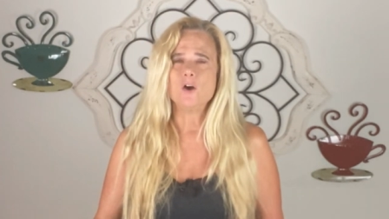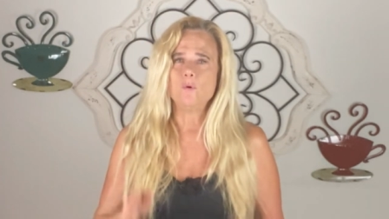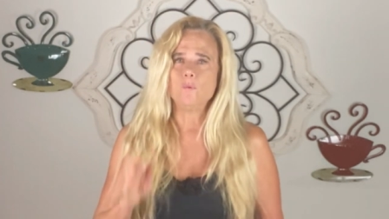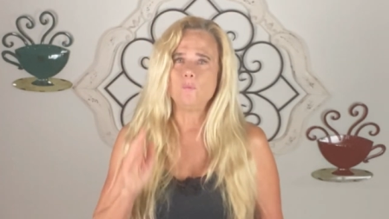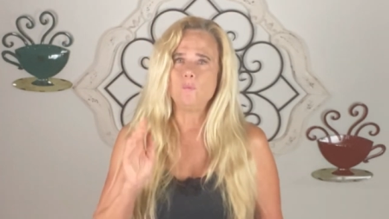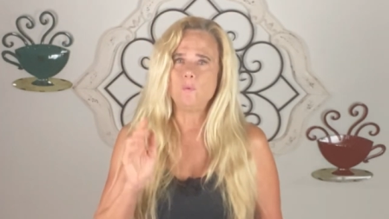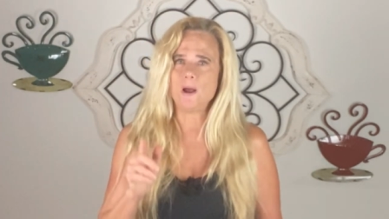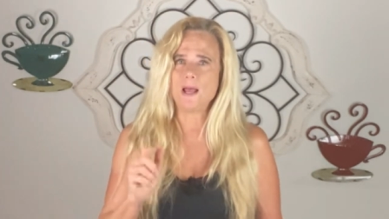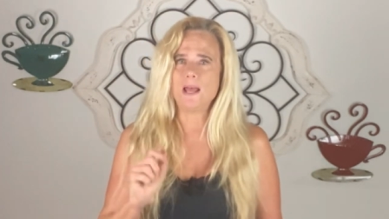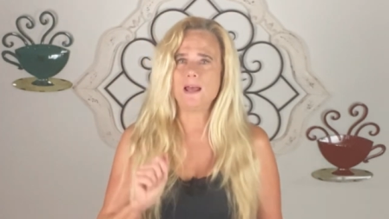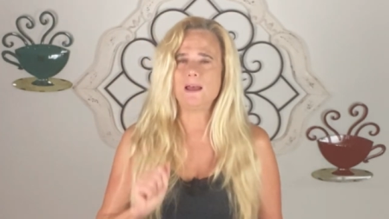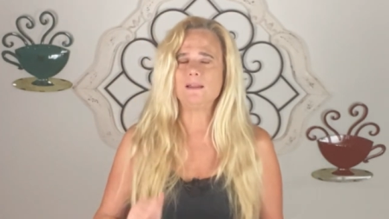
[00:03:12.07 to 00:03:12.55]

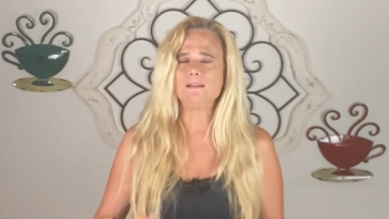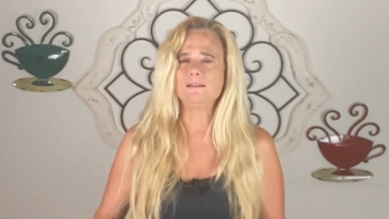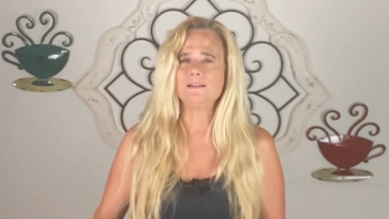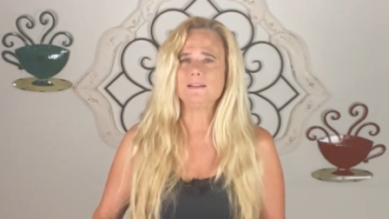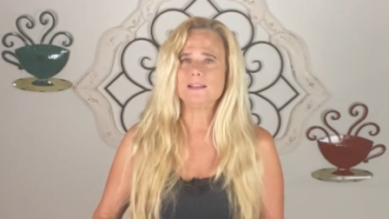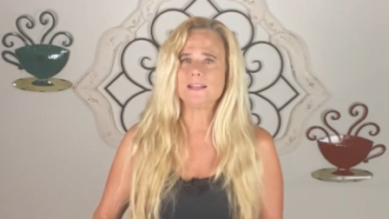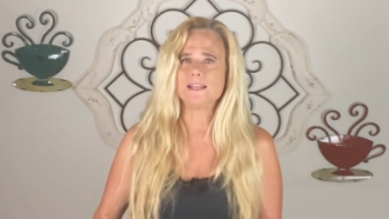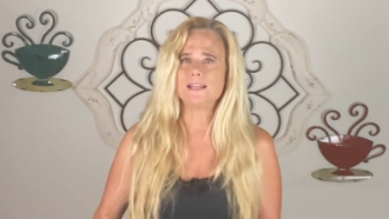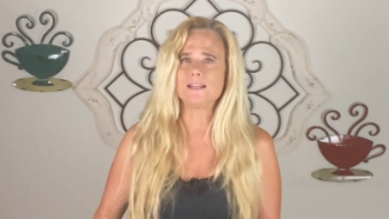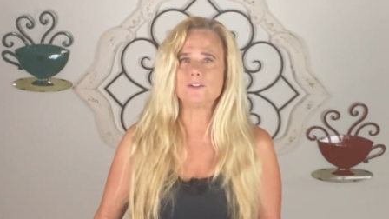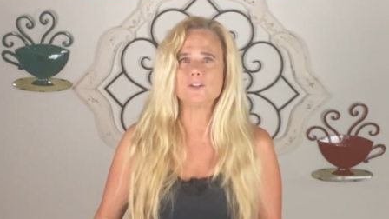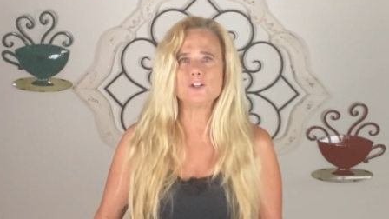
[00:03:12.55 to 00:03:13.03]

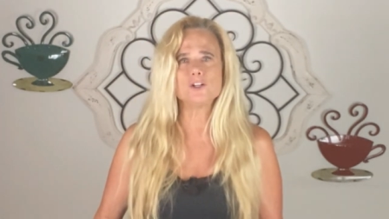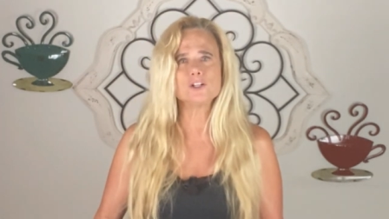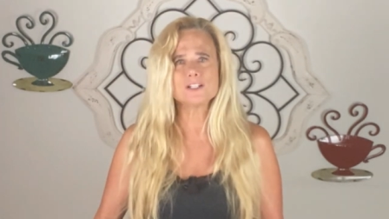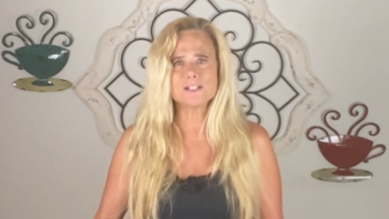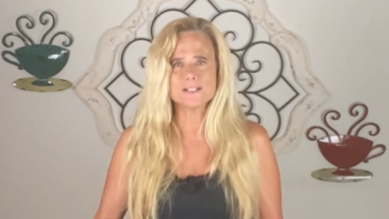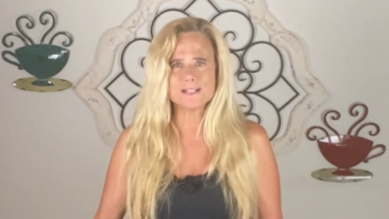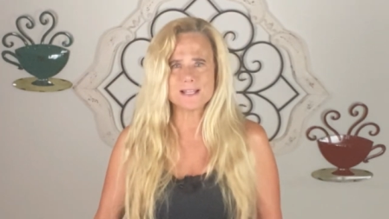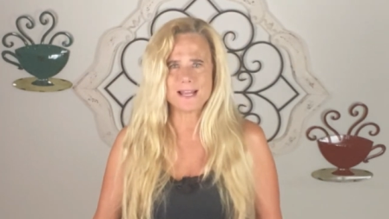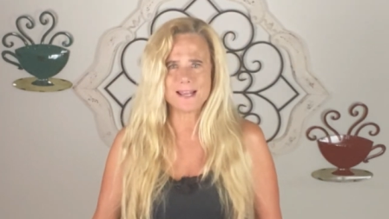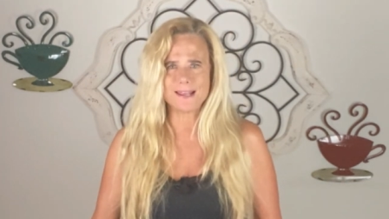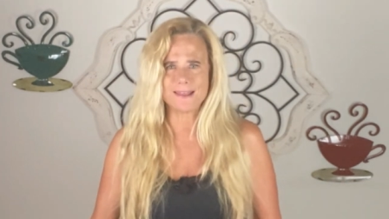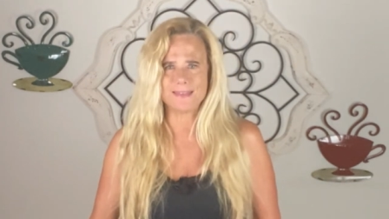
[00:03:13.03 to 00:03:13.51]
Well, it
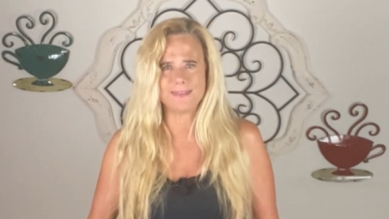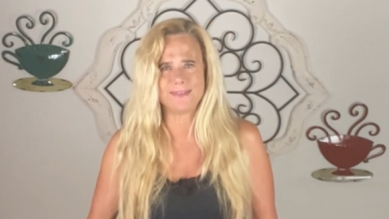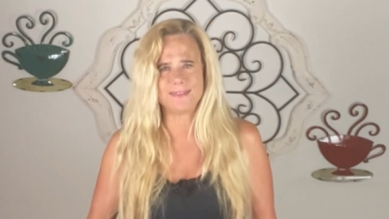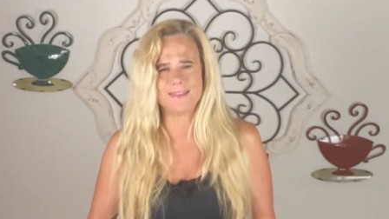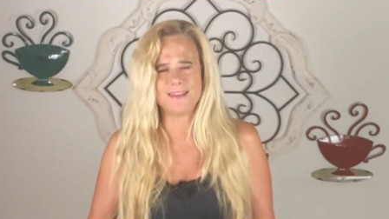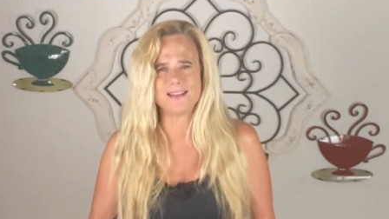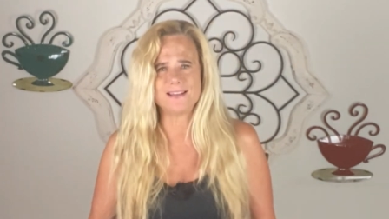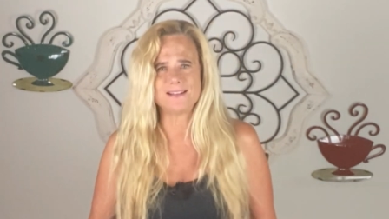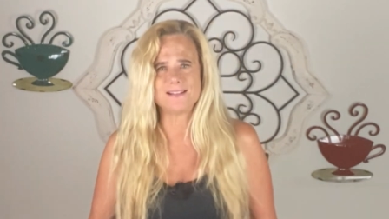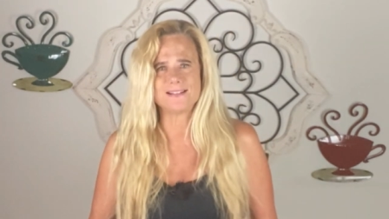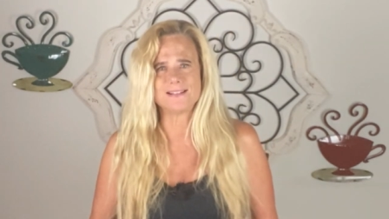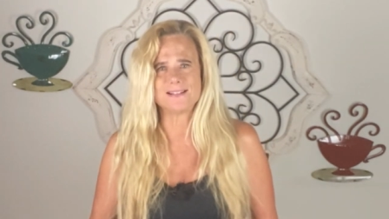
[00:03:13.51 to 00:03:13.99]
looks like
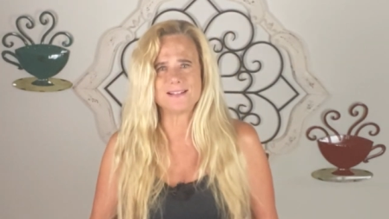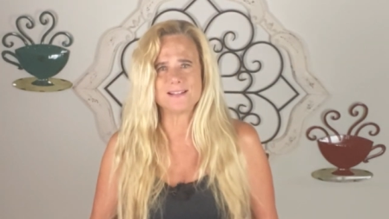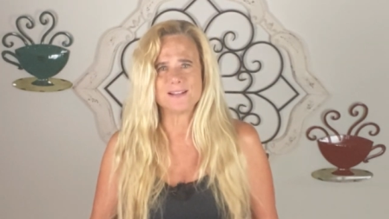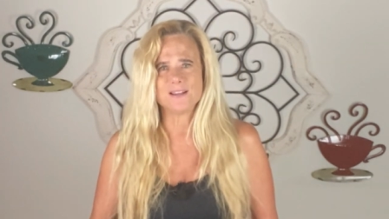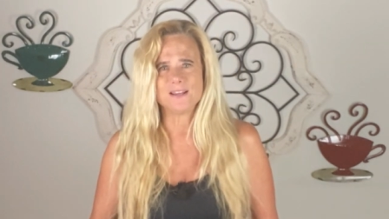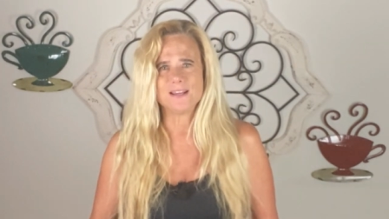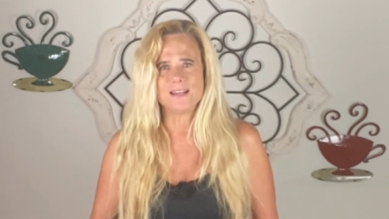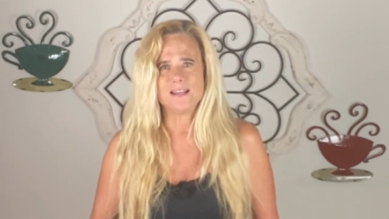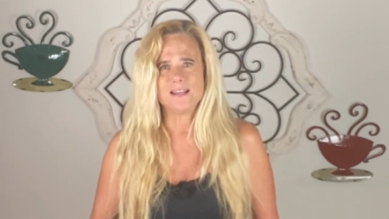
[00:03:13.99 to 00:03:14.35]
this.